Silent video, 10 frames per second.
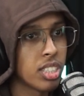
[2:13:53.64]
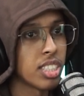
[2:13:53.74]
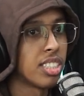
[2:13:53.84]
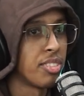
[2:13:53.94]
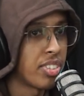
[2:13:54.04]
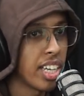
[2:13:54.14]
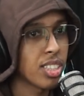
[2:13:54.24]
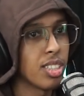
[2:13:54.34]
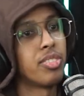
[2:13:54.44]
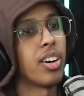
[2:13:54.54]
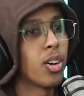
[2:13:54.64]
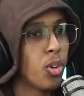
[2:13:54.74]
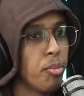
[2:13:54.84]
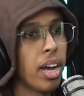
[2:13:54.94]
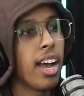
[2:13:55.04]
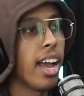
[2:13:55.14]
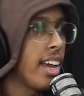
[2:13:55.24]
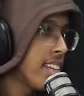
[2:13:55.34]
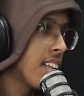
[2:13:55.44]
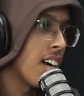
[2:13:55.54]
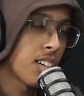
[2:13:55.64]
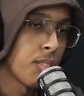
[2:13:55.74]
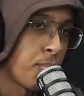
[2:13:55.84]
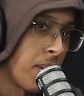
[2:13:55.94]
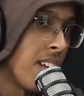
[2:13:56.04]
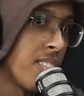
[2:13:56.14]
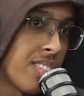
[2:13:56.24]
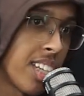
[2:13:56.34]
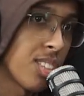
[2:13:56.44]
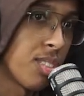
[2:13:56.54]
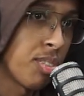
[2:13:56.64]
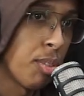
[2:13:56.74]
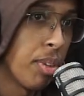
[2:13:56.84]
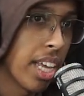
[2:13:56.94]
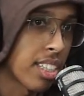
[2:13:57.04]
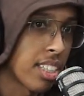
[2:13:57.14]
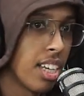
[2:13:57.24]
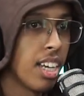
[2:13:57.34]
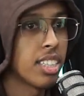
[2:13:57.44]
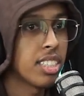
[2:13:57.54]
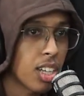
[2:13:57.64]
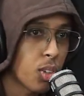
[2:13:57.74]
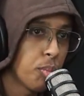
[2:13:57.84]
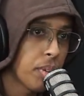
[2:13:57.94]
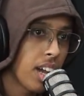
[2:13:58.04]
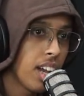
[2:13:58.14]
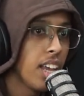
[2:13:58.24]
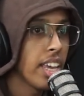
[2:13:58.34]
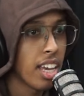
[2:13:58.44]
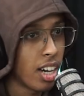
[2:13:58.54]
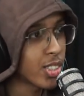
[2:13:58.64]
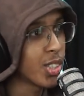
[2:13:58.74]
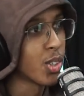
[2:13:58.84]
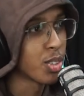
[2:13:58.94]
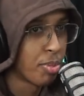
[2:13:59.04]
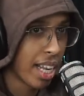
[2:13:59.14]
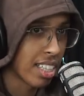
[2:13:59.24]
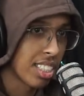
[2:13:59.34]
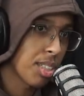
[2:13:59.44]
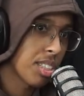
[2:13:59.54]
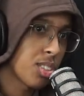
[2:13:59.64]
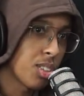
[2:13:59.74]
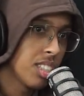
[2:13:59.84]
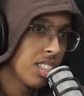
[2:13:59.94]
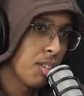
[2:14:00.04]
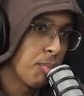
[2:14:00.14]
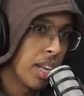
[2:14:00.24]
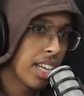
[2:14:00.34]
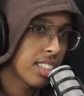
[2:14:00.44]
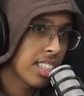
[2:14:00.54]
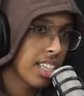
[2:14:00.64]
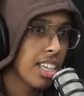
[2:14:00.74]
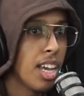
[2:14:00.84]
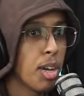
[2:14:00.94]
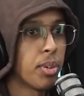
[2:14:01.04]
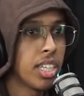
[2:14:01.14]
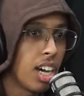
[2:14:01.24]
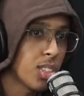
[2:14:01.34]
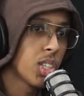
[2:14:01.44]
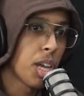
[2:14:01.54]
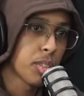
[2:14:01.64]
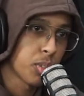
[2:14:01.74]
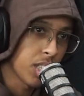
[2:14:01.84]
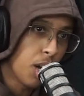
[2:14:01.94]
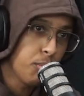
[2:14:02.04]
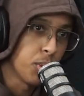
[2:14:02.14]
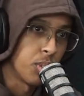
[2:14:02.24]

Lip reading: this the friend of Akuma and a friend of Blair. This Akuma, he also knows Blair. He sent us on the Blair thing, but he also games with Ampu.